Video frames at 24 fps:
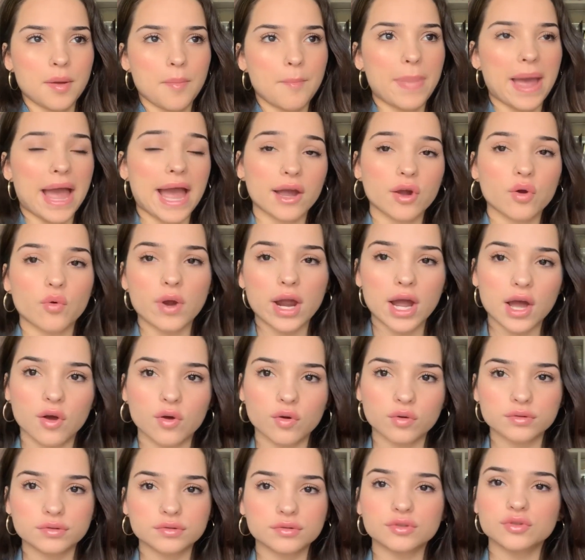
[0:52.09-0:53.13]

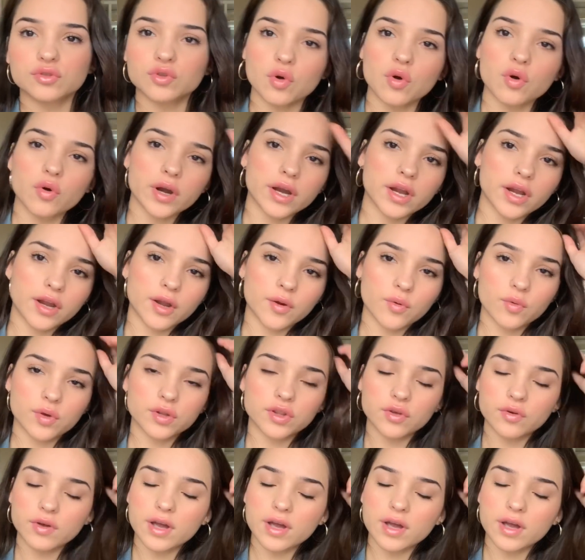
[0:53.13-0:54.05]
background story with